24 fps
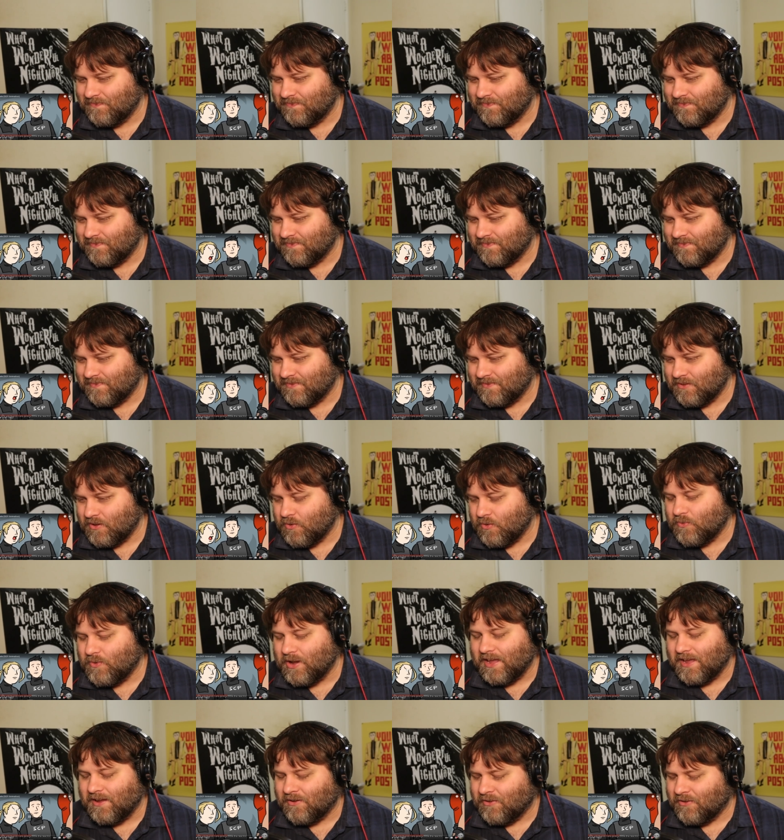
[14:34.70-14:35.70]
Ace and I.
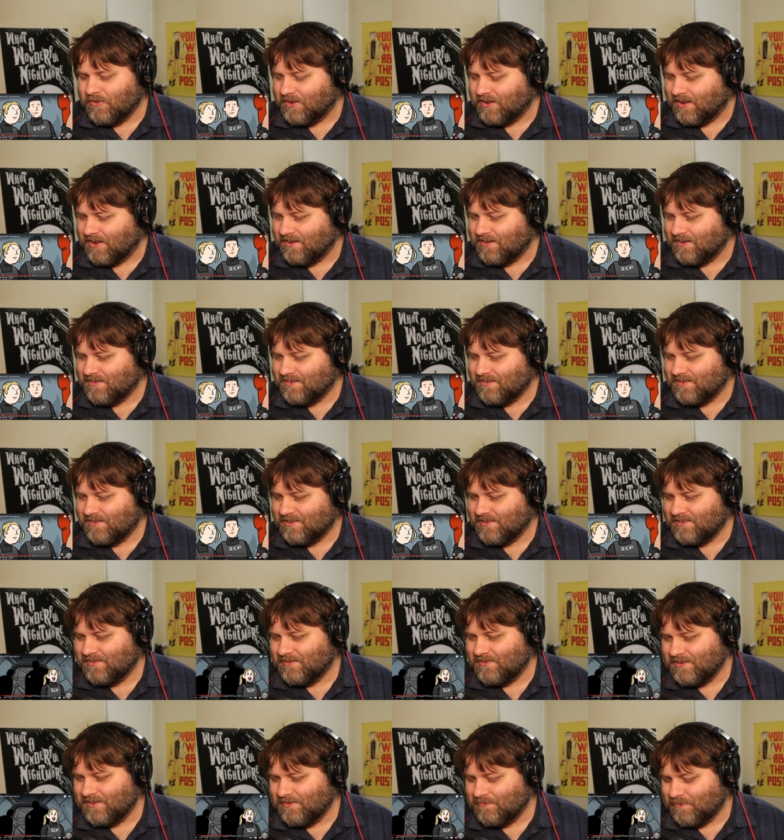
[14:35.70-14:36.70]
Wait, hold on.
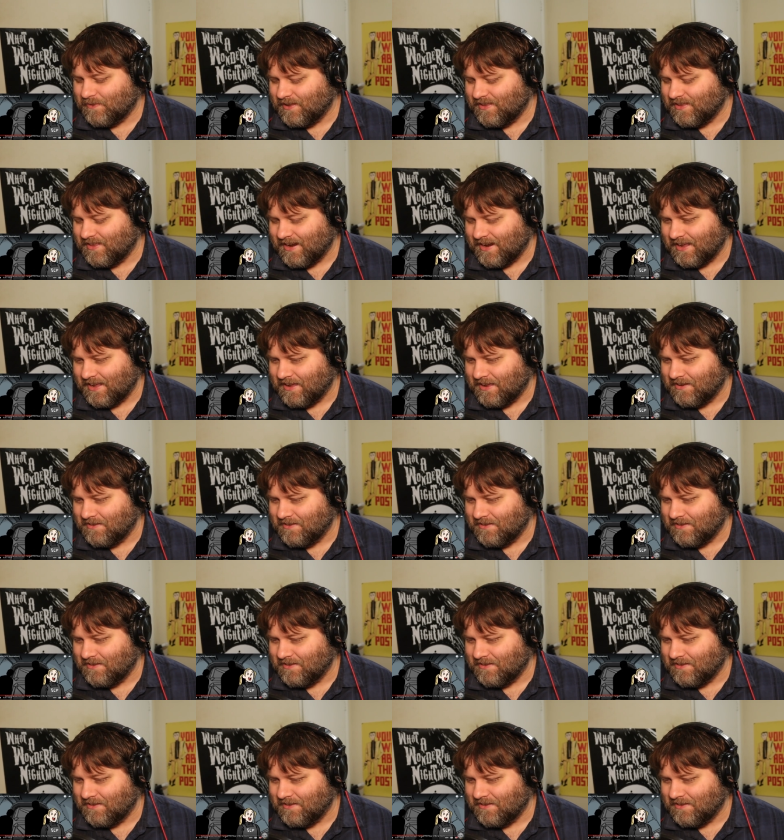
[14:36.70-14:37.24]
Let's let's play that again.